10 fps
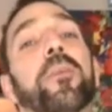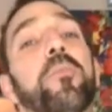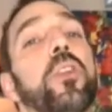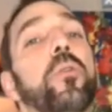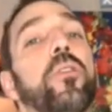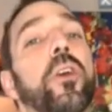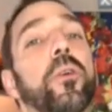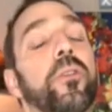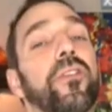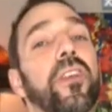some new
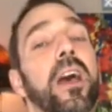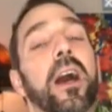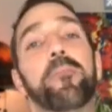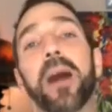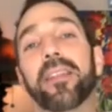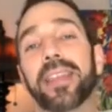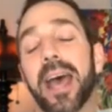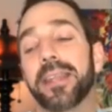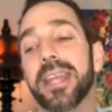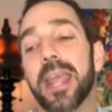news about
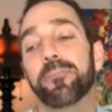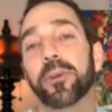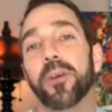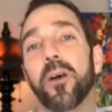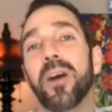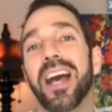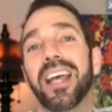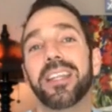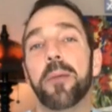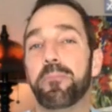that
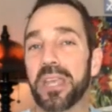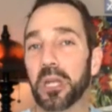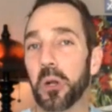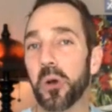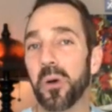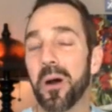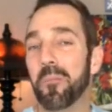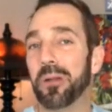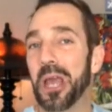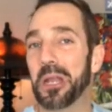
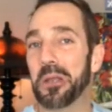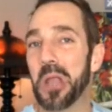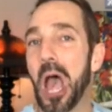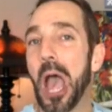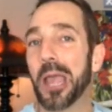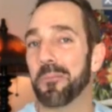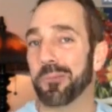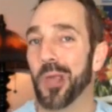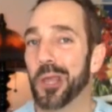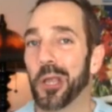Nibiru, Planet 9,
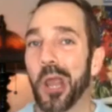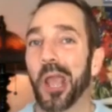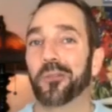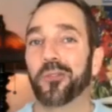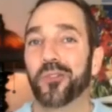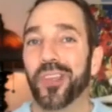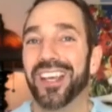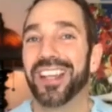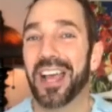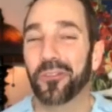Planet
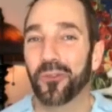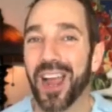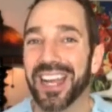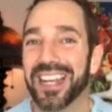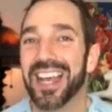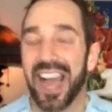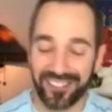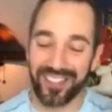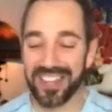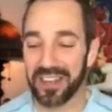X. That's right. I
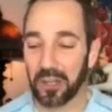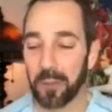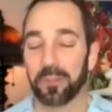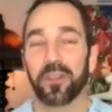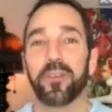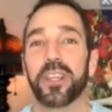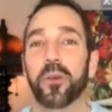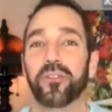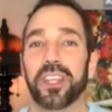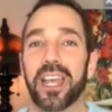said in a couple of
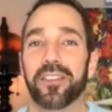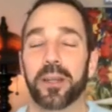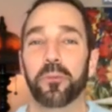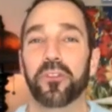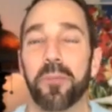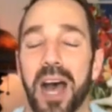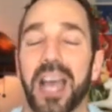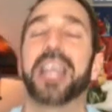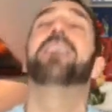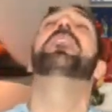videos again that it was
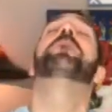my